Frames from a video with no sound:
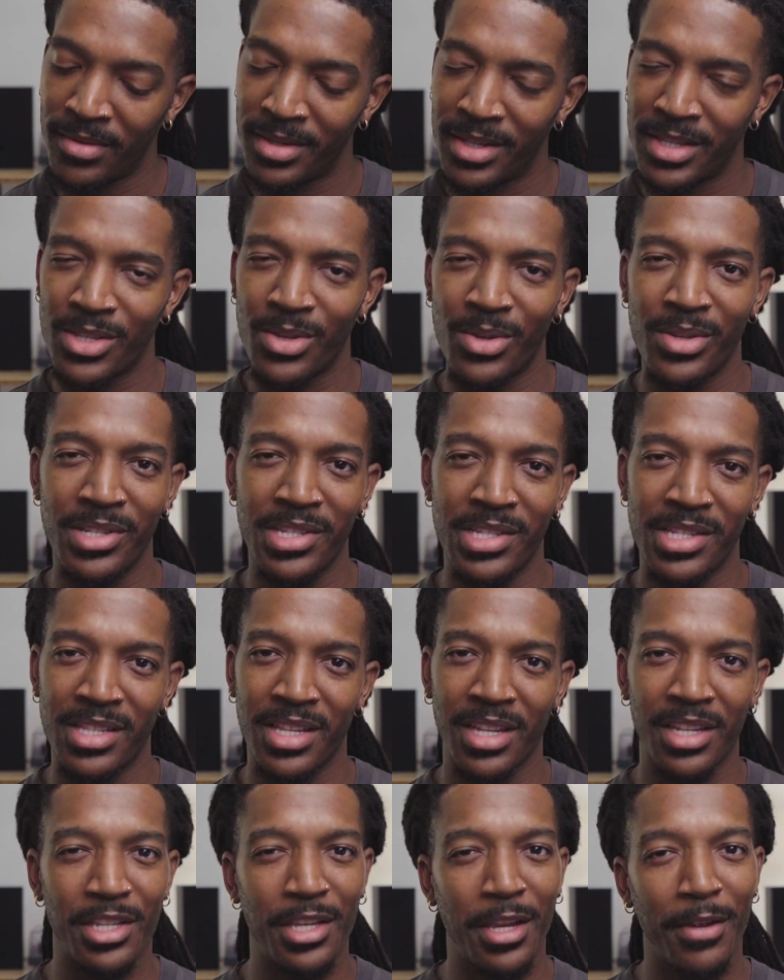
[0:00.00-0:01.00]
So it's just
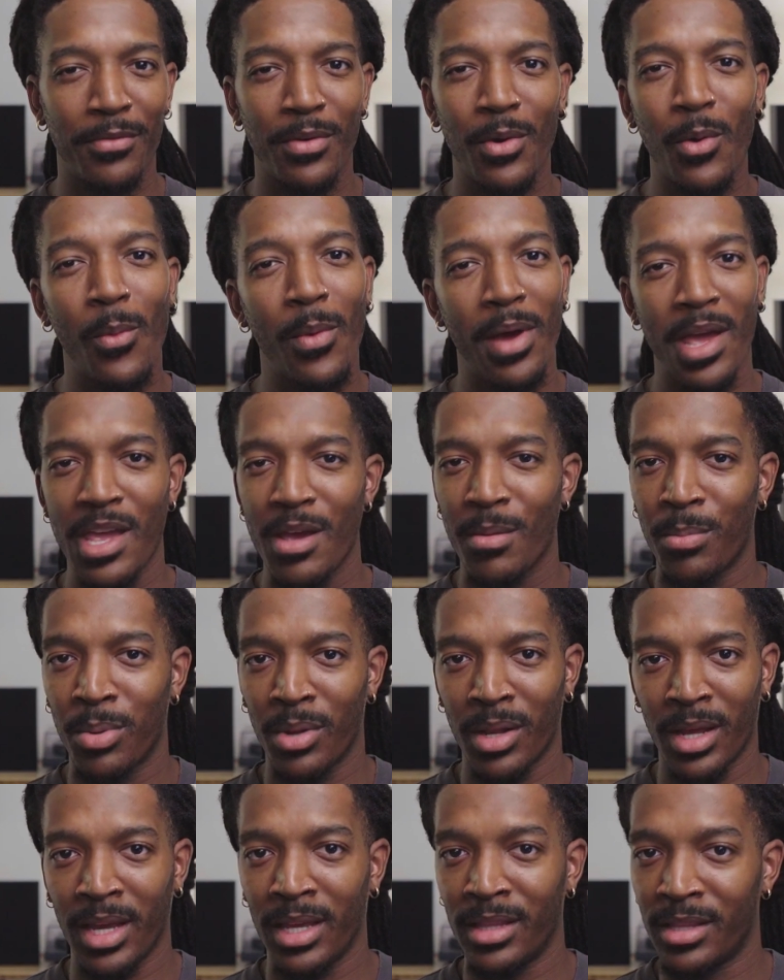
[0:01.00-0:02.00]
a different way of
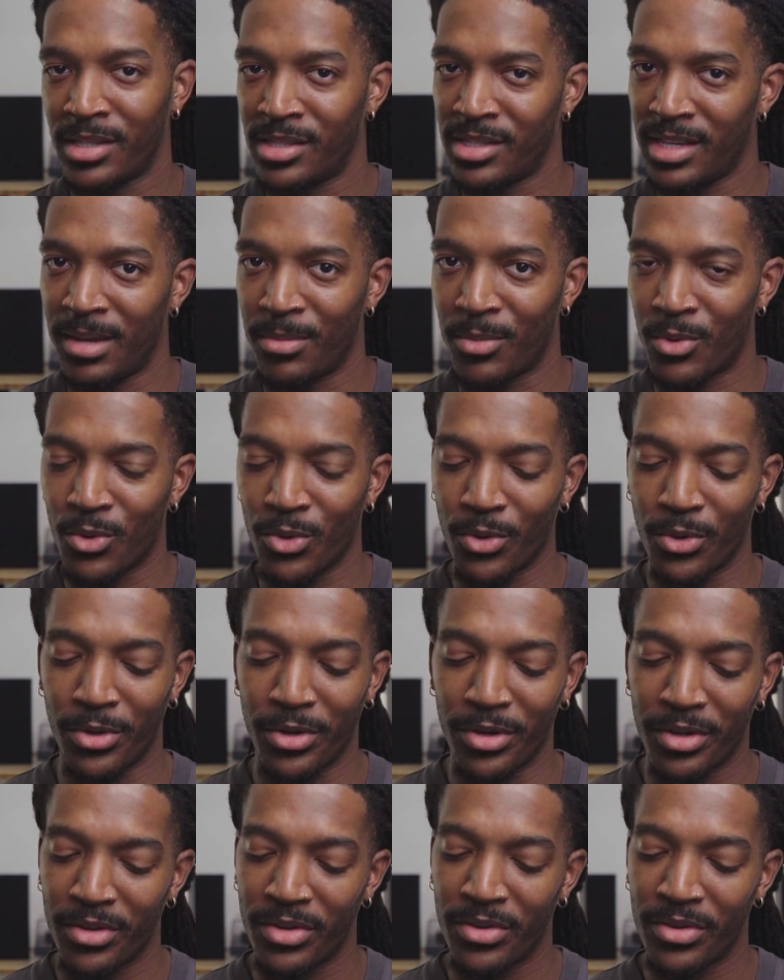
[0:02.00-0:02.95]
playing the same chord.